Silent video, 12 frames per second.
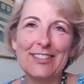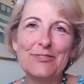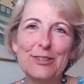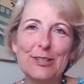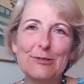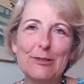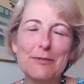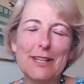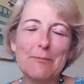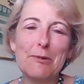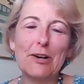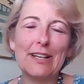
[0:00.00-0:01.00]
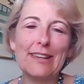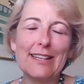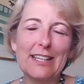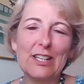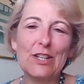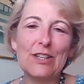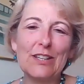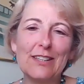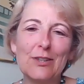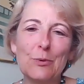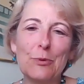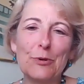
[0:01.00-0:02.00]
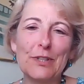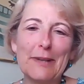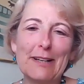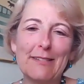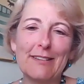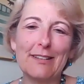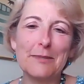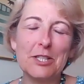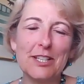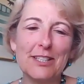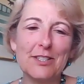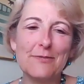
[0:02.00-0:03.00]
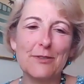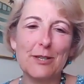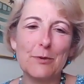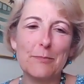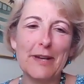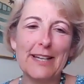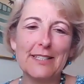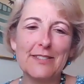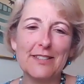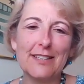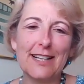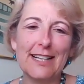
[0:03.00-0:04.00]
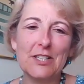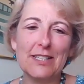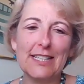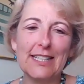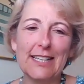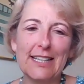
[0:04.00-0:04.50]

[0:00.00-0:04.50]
fully agree with that, Mark. And I think your point about climate change is very well made, that actually